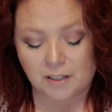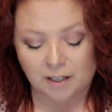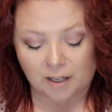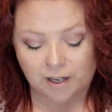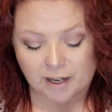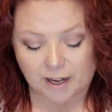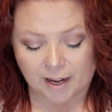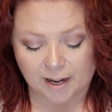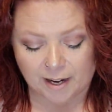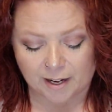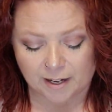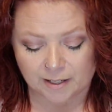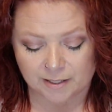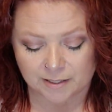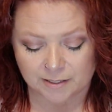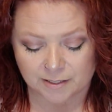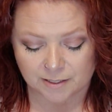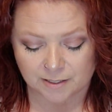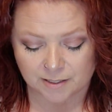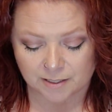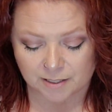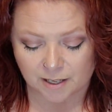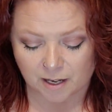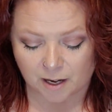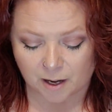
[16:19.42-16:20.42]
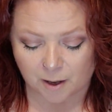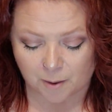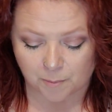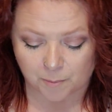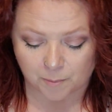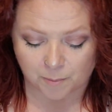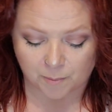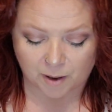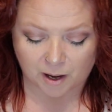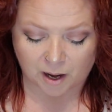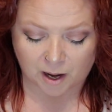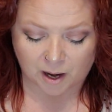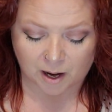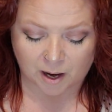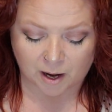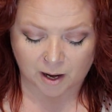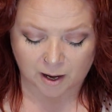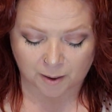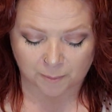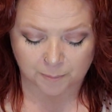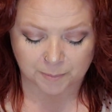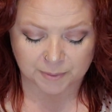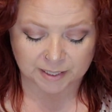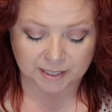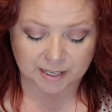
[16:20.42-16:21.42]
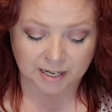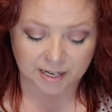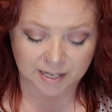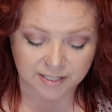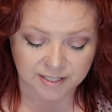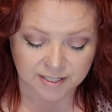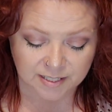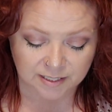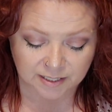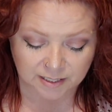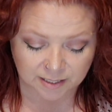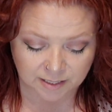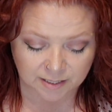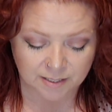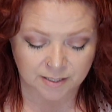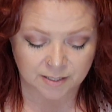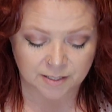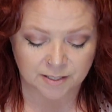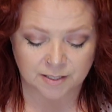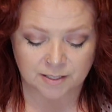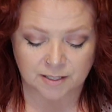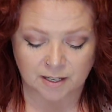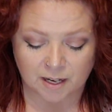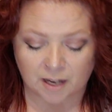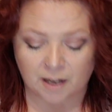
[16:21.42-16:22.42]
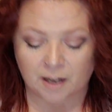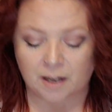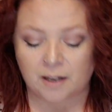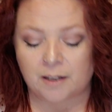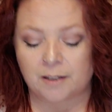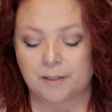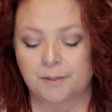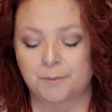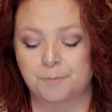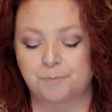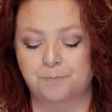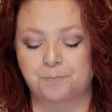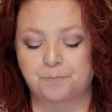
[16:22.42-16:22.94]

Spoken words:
And because it is a,